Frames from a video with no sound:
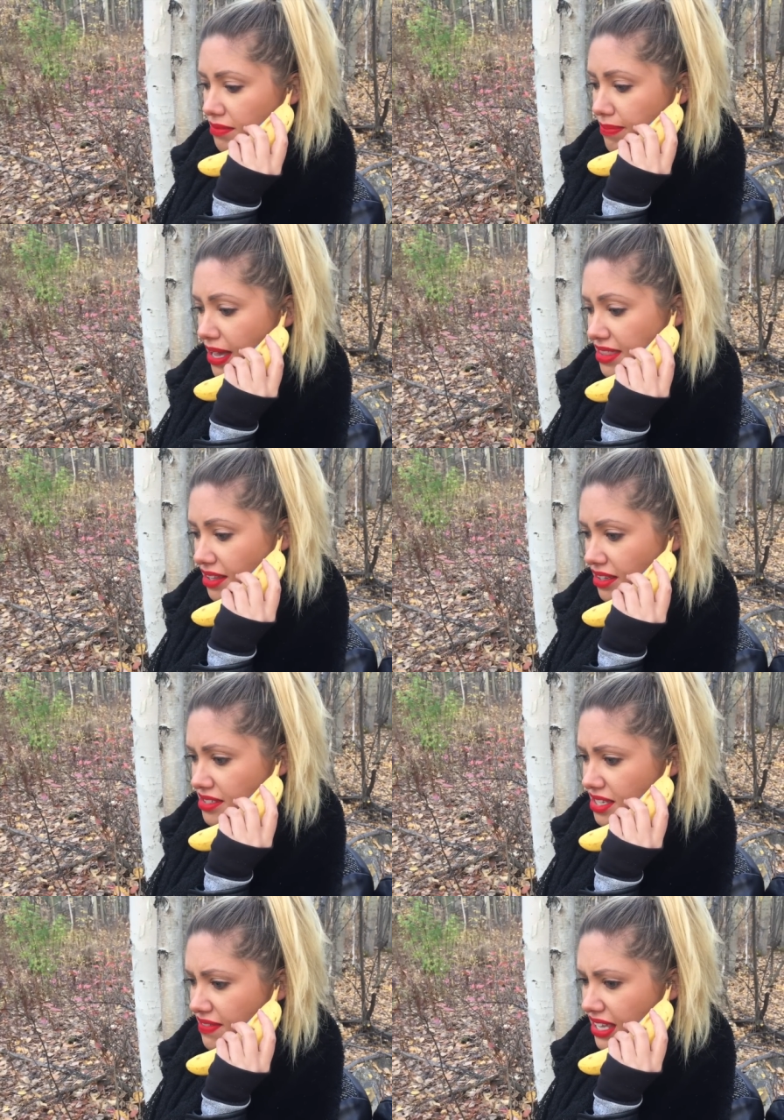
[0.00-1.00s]
By the
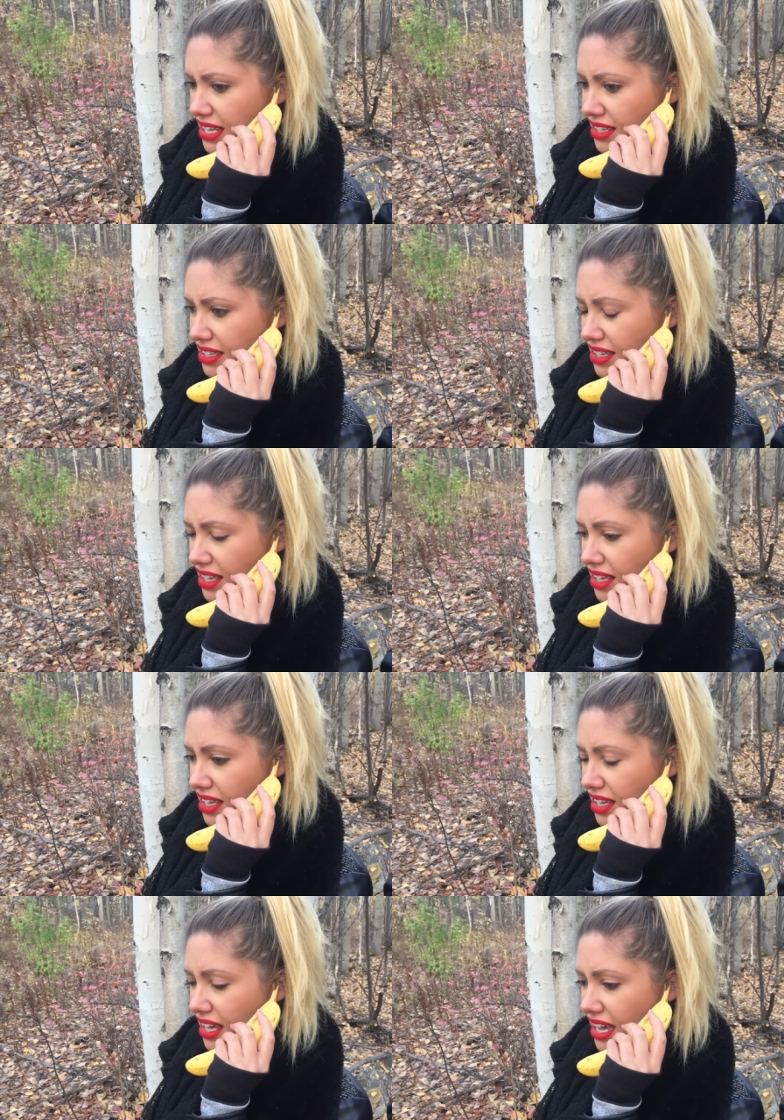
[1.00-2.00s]
looks of it,
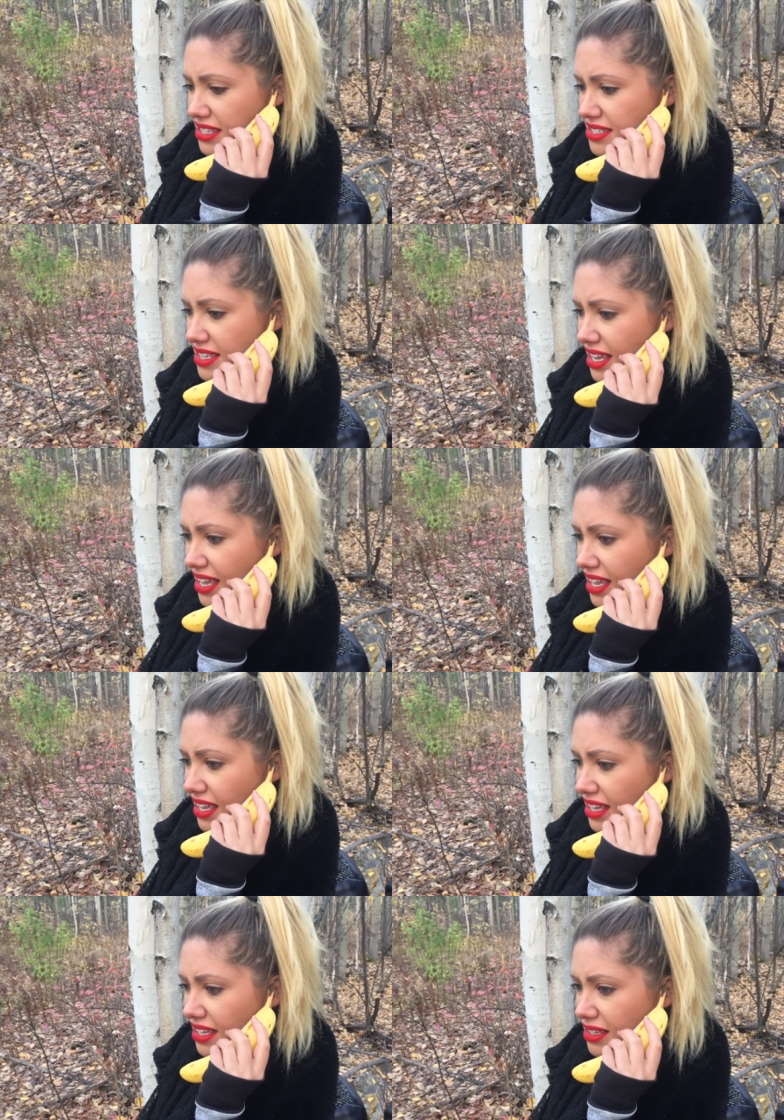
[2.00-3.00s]
I'd
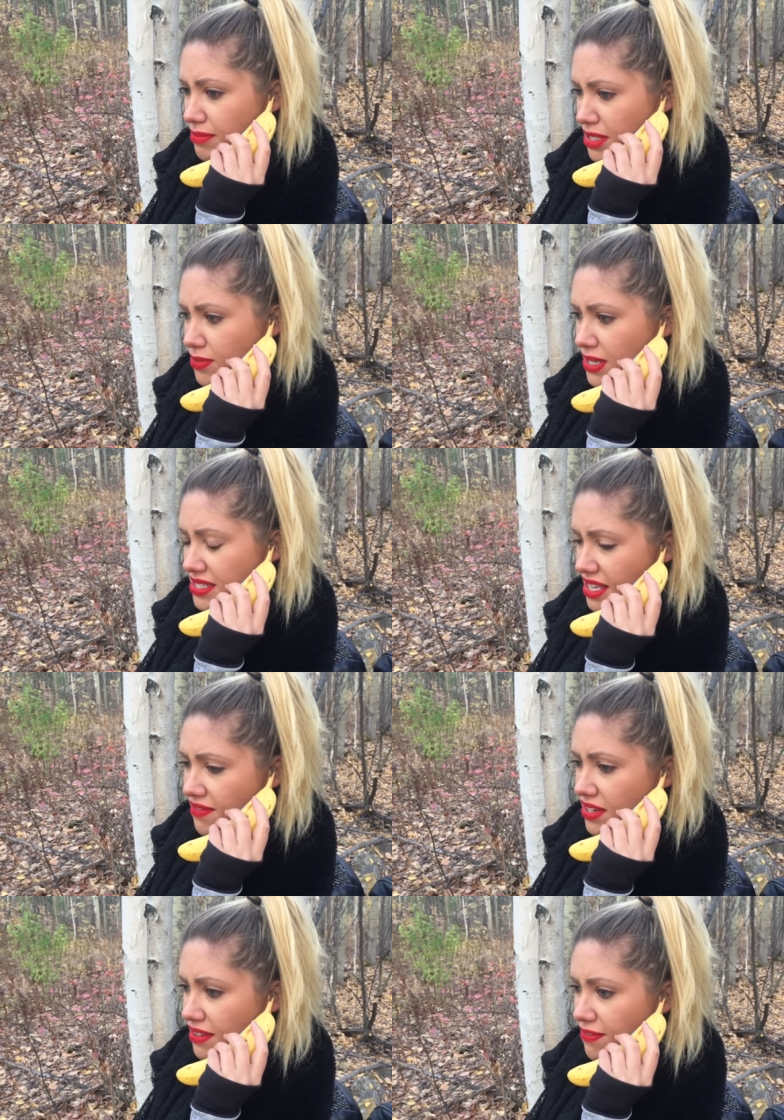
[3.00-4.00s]
say between
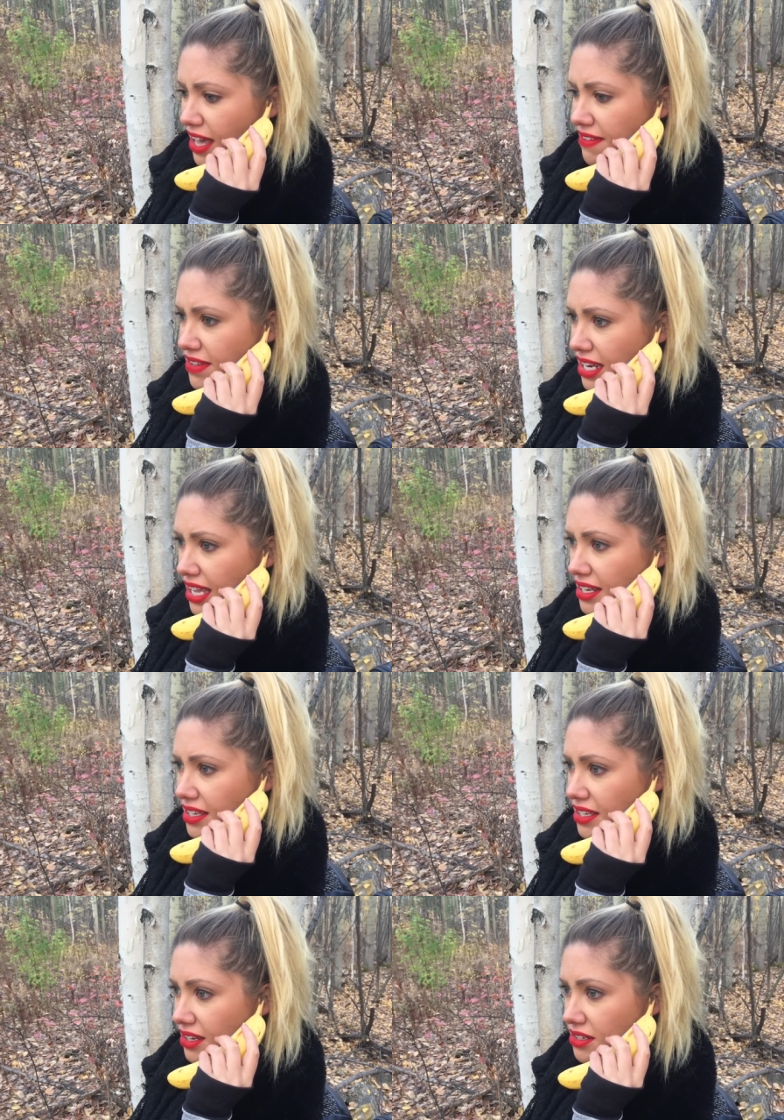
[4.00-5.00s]
75 and 80
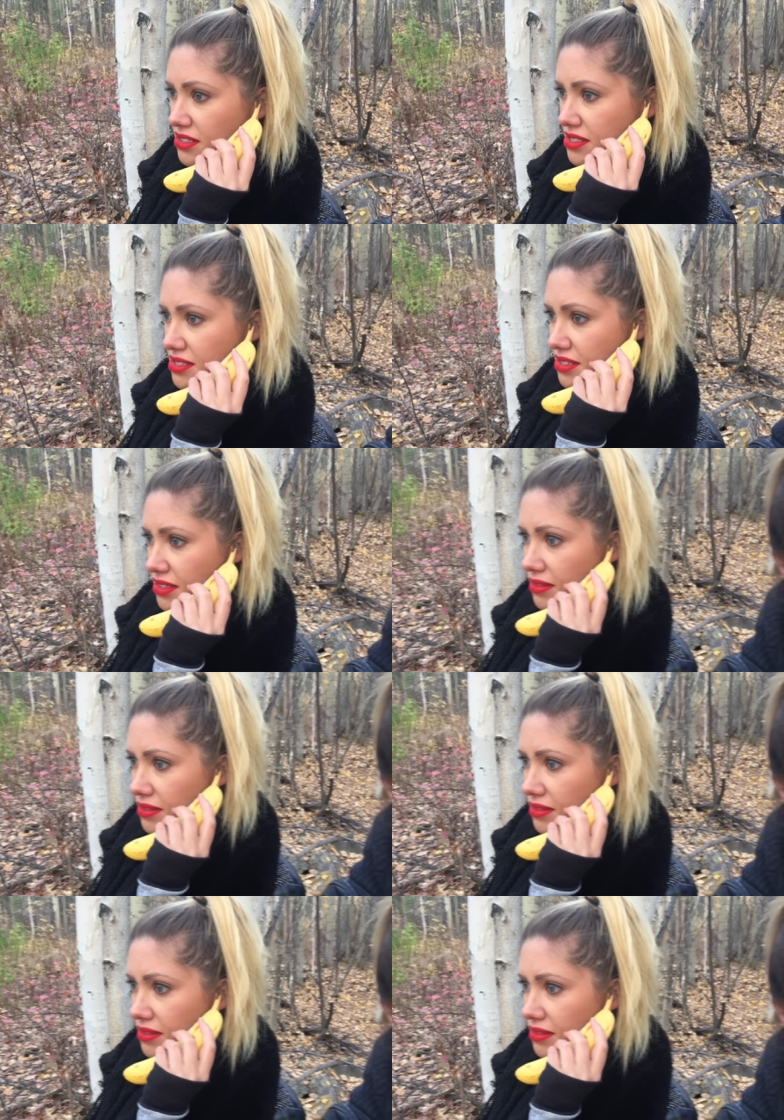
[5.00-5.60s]
years.